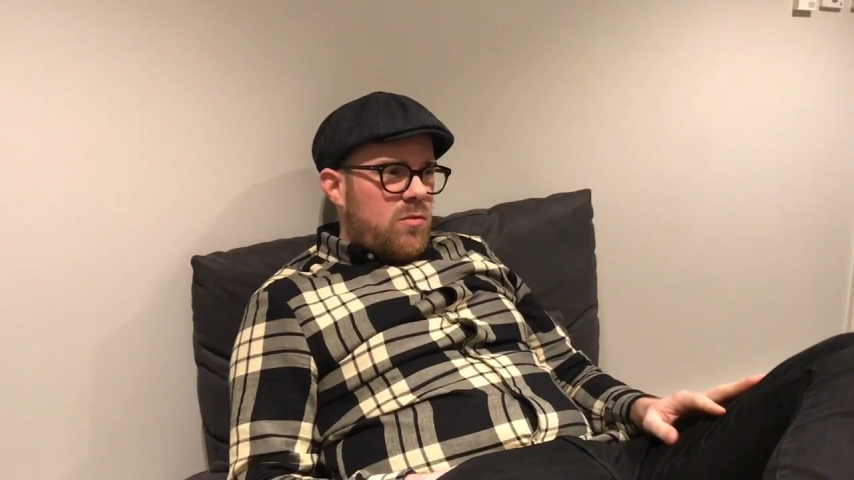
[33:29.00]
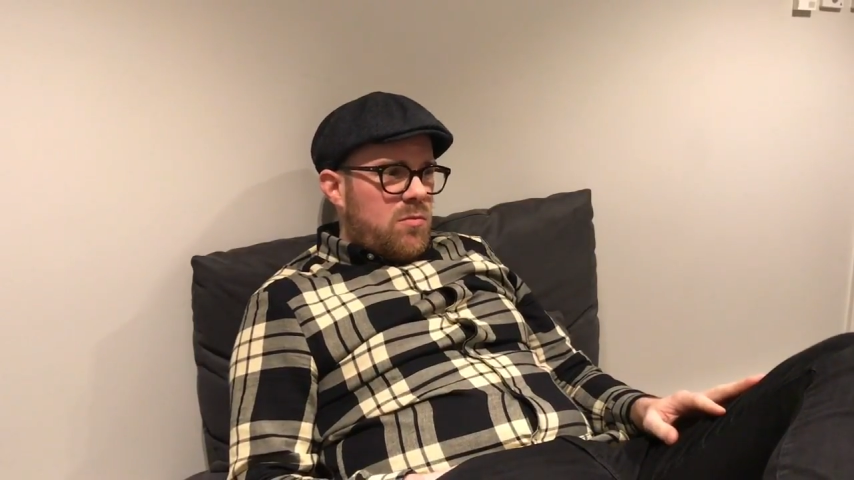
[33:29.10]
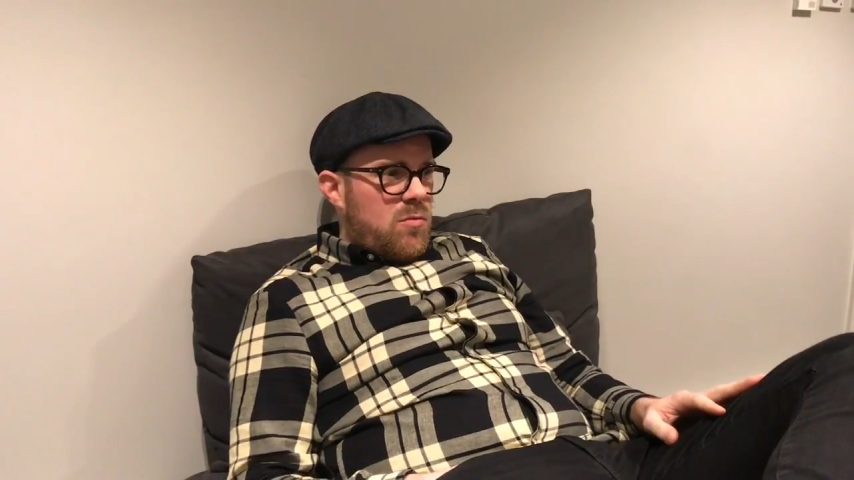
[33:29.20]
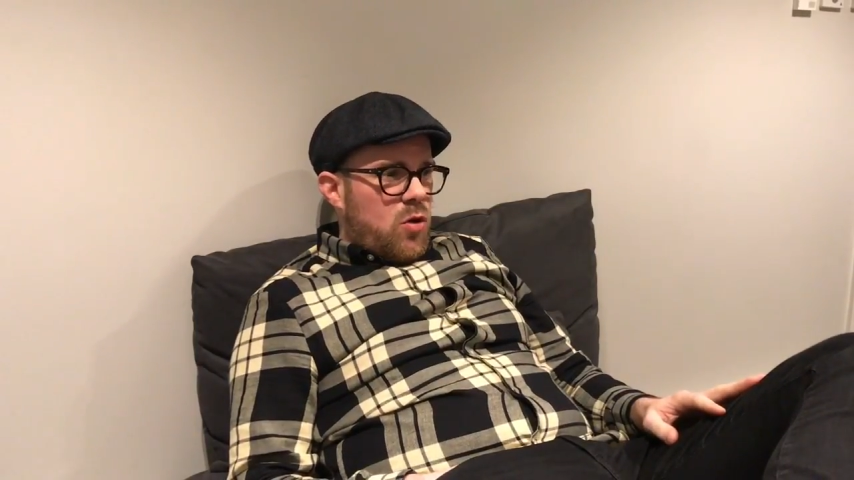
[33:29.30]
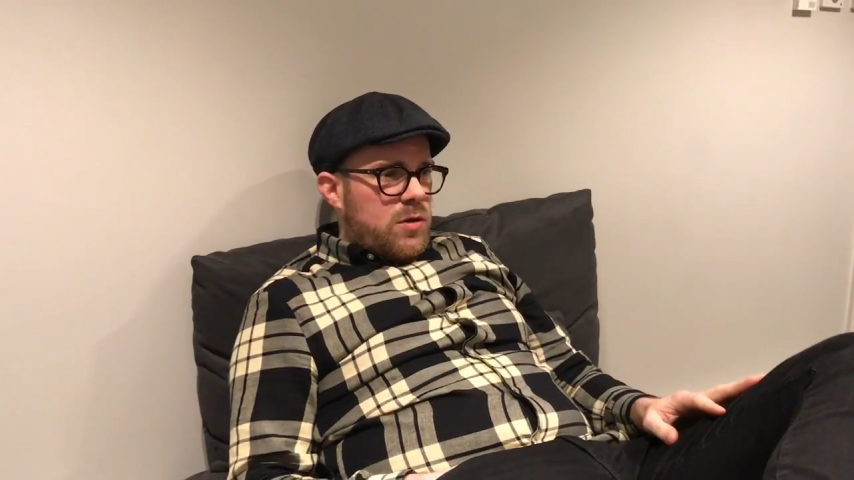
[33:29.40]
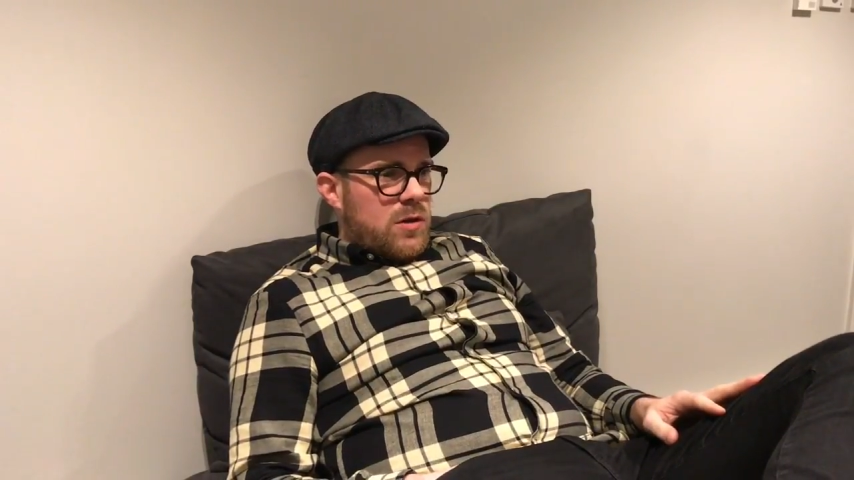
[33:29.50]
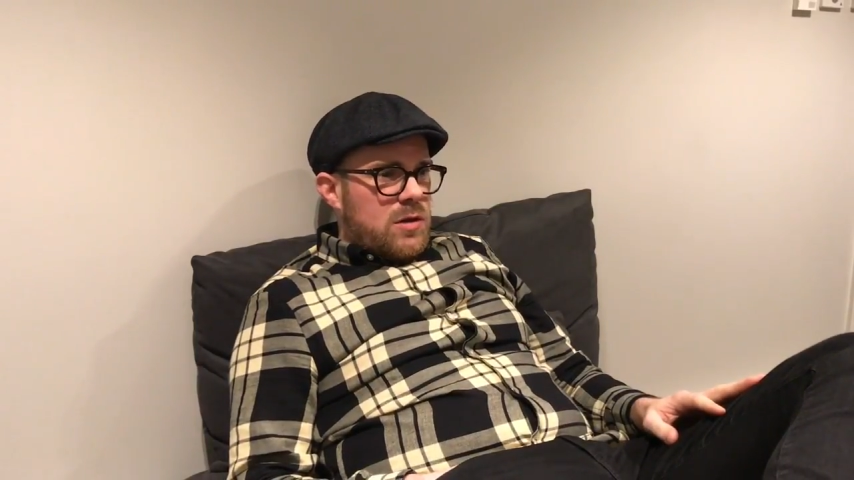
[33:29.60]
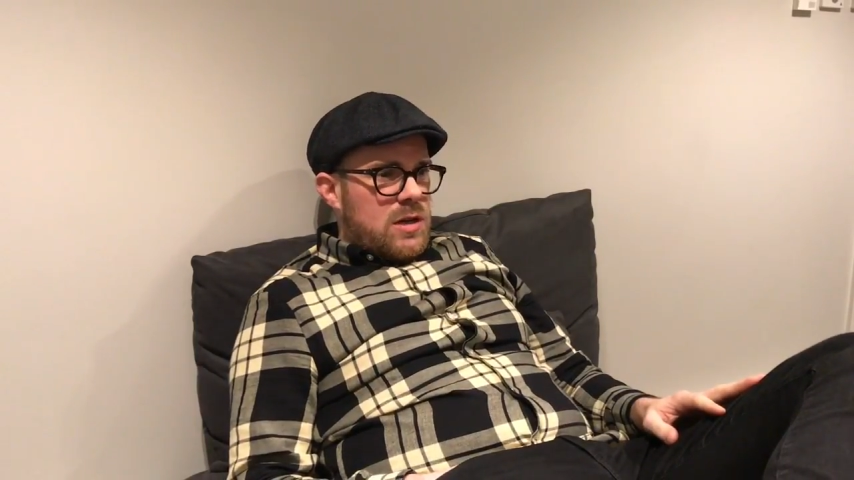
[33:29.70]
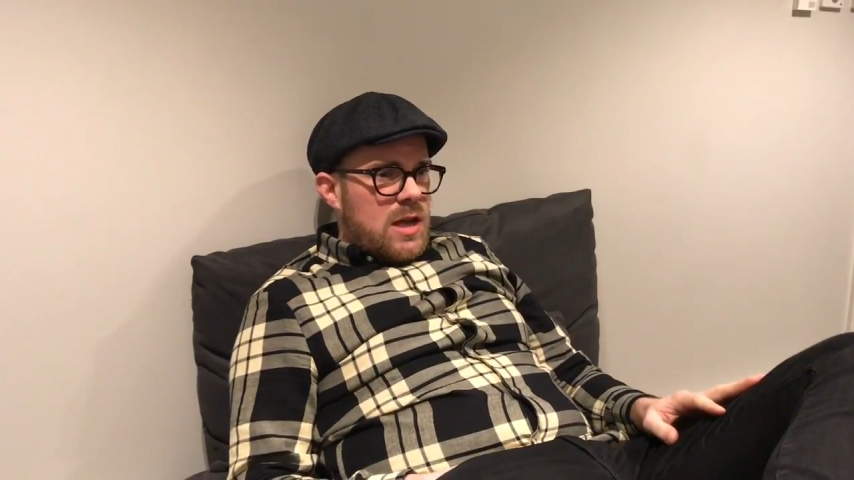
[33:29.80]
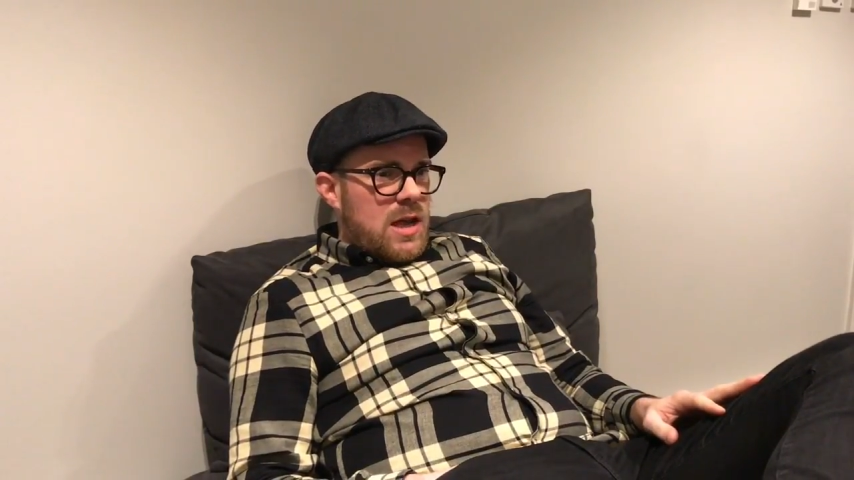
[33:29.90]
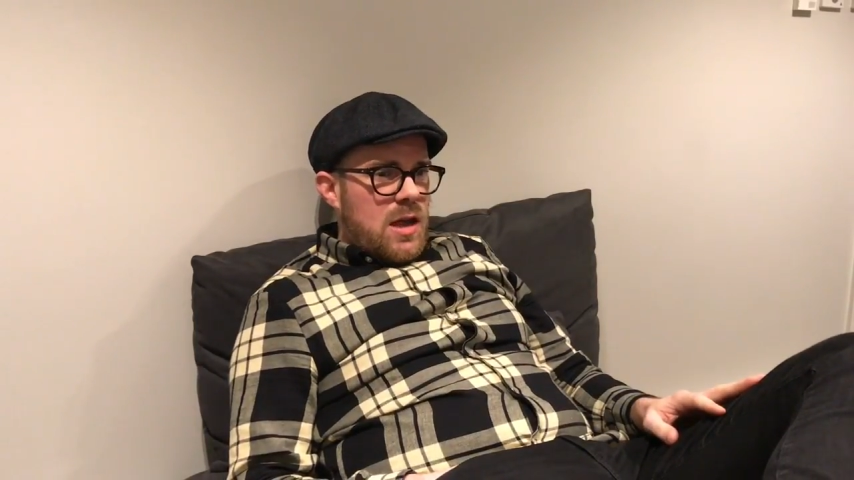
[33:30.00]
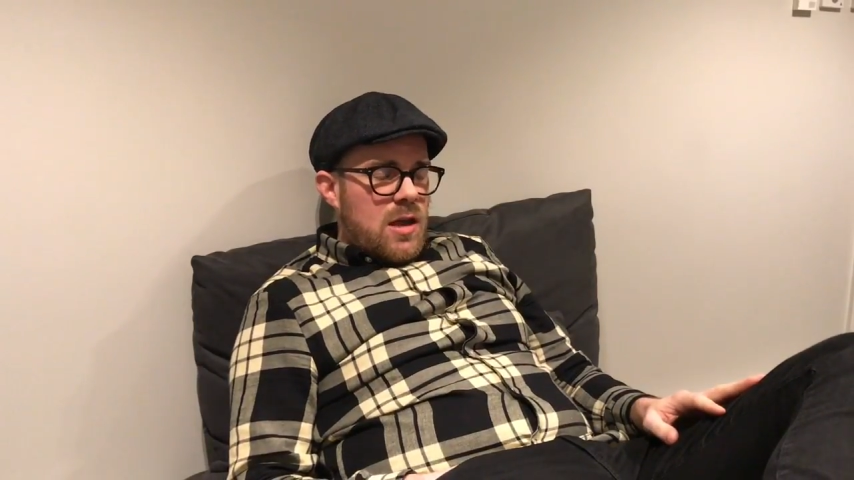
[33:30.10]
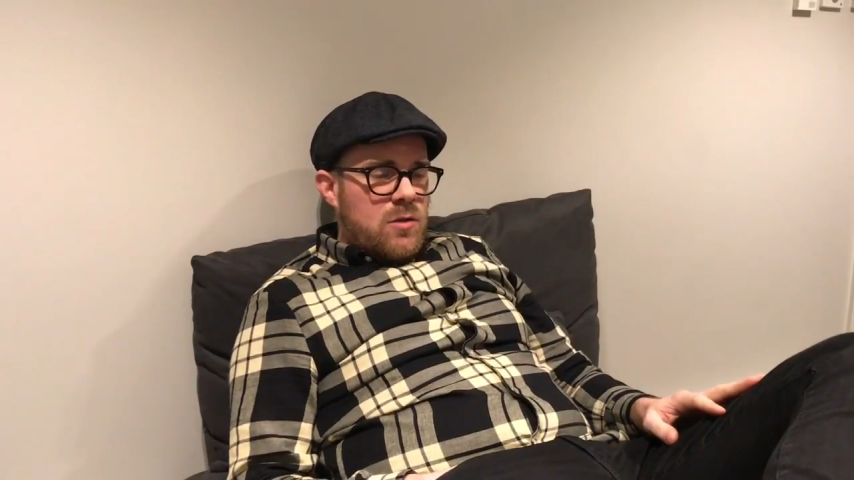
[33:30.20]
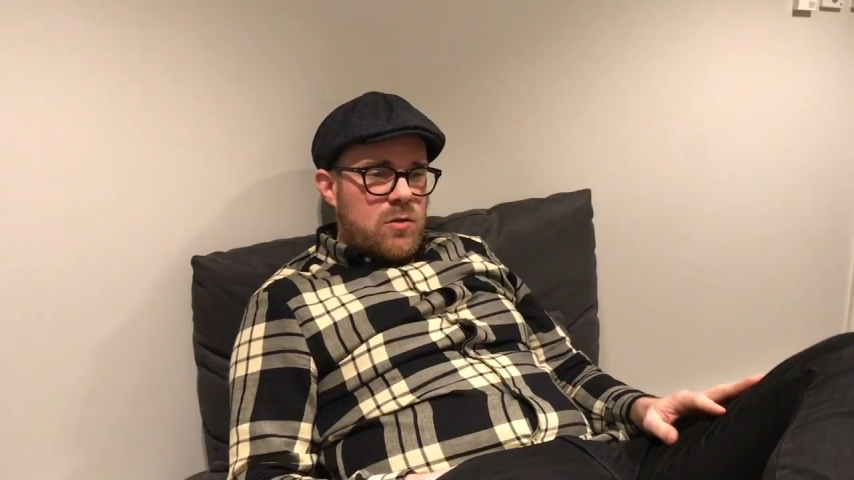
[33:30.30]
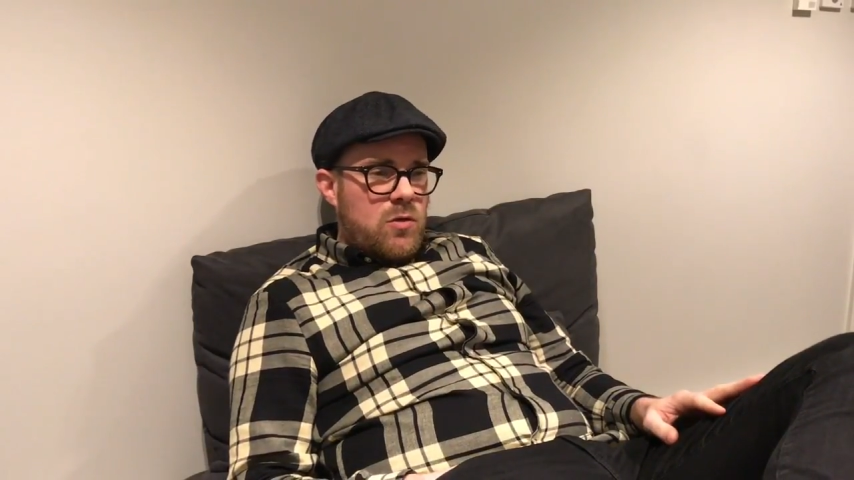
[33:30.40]
Modern day,
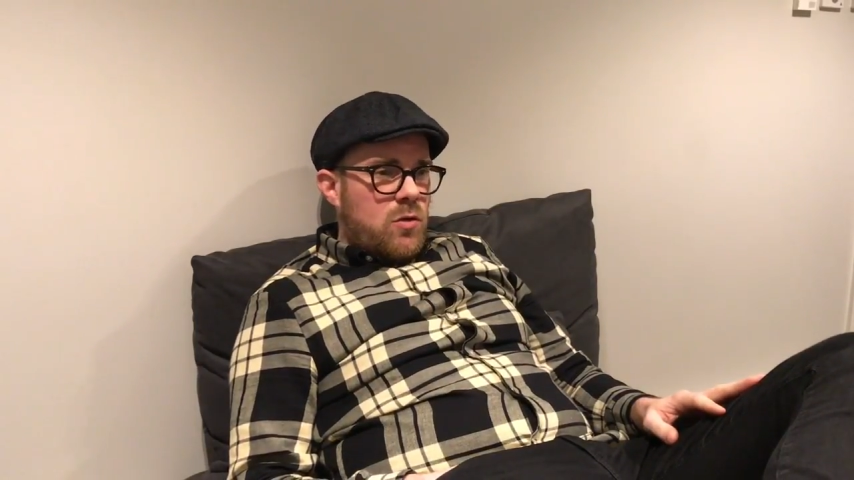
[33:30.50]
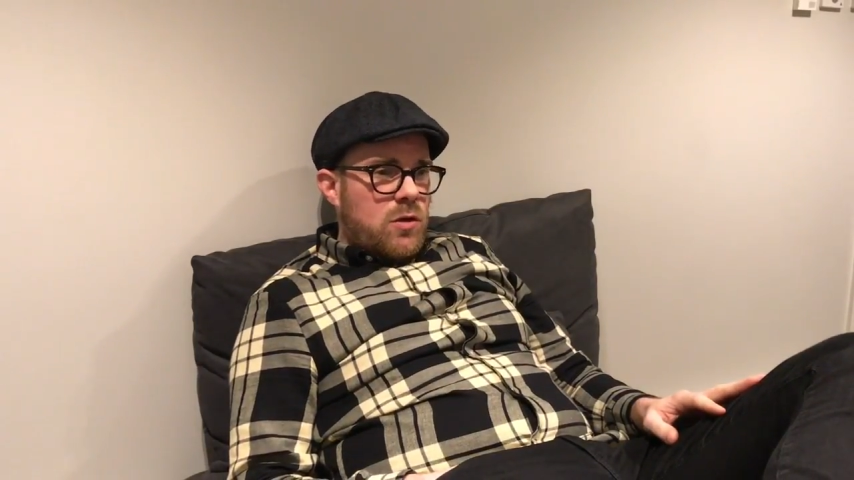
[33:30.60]
I don't know,